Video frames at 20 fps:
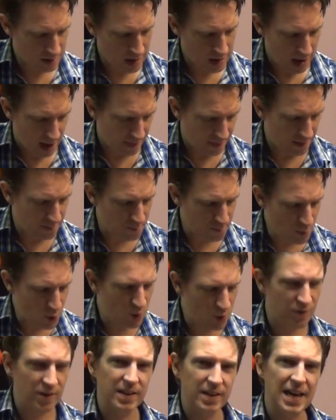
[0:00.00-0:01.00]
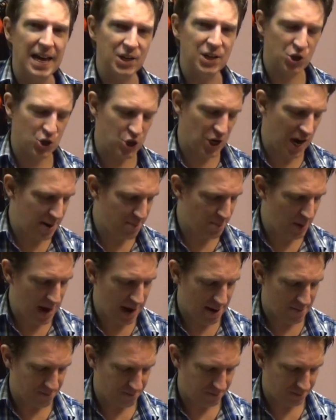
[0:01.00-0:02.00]
and then moving that shape
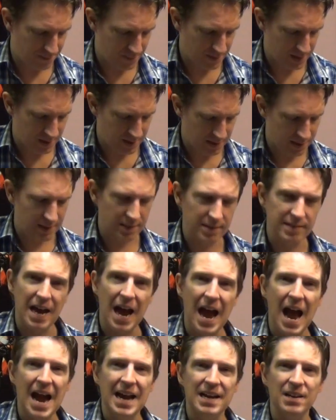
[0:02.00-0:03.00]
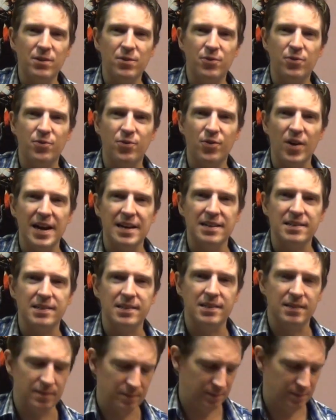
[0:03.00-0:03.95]
up to 8th fret.